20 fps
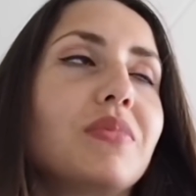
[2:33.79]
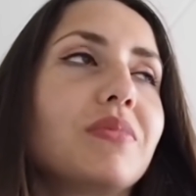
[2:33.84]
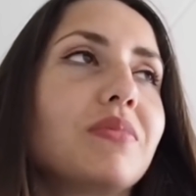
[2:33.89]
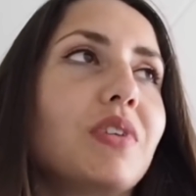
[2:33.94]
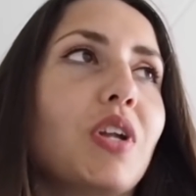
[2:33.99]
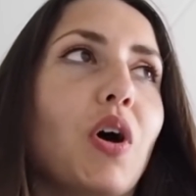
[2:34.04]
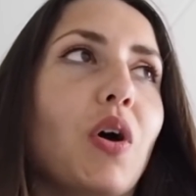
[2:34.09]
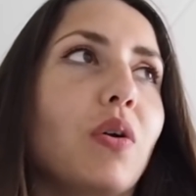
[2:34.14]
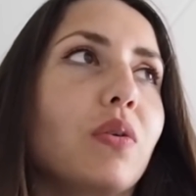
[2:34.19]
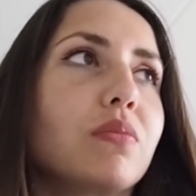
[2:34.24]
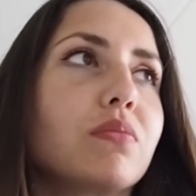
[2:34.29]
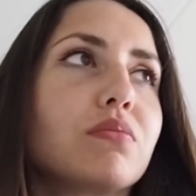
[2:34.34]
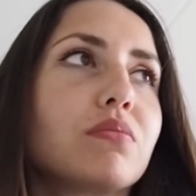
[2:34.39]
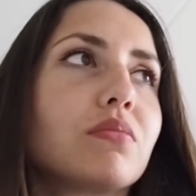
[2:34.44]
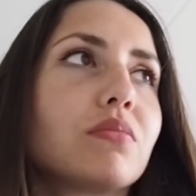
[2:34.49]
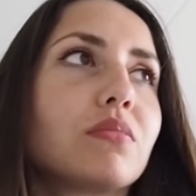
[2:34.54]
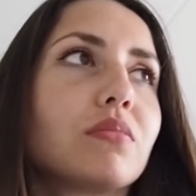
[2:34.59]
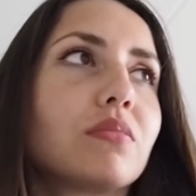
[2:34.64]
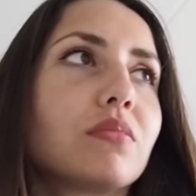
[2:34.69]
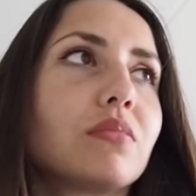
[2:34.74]
No.
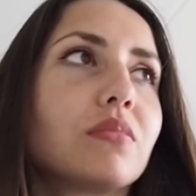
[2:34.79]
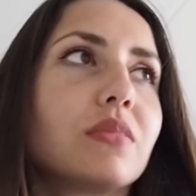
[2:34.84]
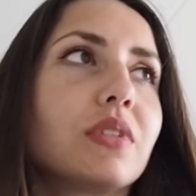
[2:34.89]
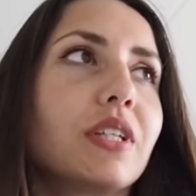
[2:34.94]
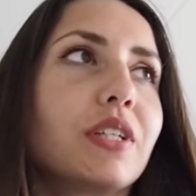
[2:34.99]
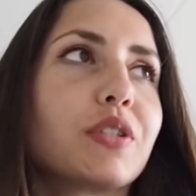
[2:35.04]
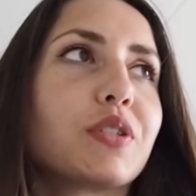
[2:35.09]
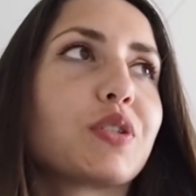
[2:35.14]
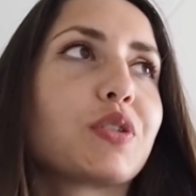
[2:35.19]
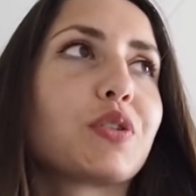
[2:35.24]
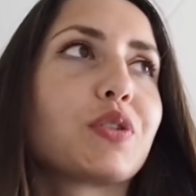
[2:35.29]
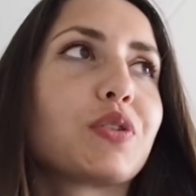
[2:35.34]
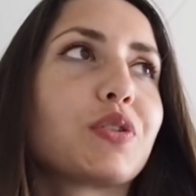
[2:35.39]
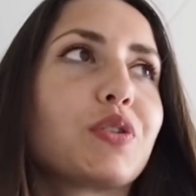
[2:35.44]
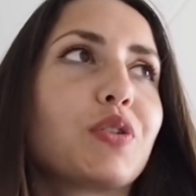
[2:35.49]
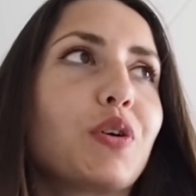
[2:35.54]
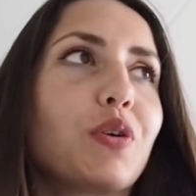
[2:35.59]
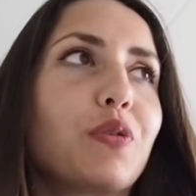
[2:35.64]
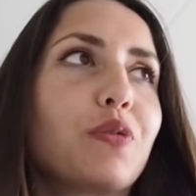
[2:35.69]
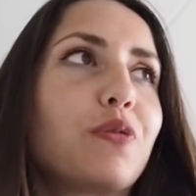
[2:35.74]

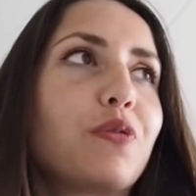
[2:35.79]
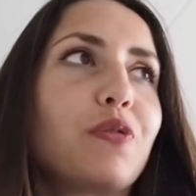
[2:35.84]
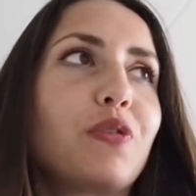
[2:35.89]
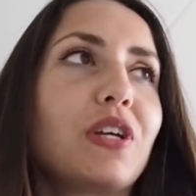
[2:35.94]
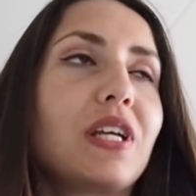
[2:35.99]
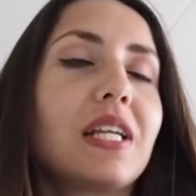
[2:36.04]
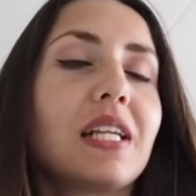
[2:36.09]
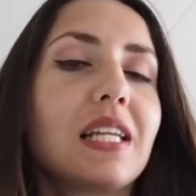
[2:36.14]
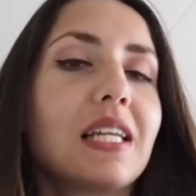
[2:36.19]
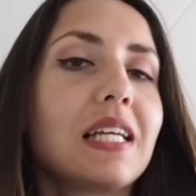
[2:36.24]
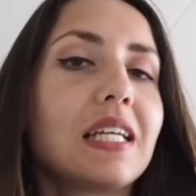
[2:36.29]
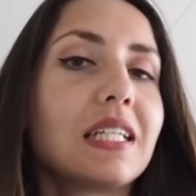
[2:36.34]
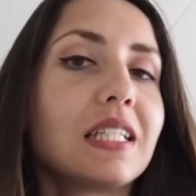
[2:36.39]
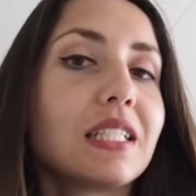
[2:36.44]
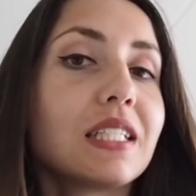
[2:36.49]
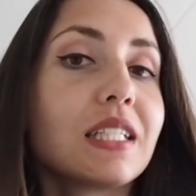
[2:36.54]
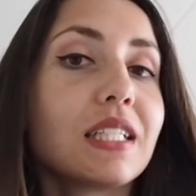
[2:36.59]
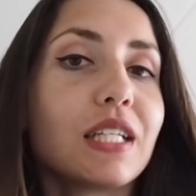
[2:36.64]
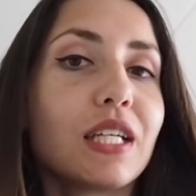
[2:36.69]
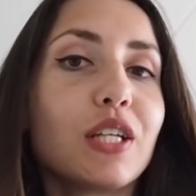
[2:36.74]
There's no
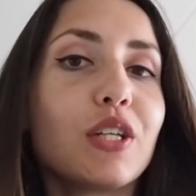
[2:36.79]
feeling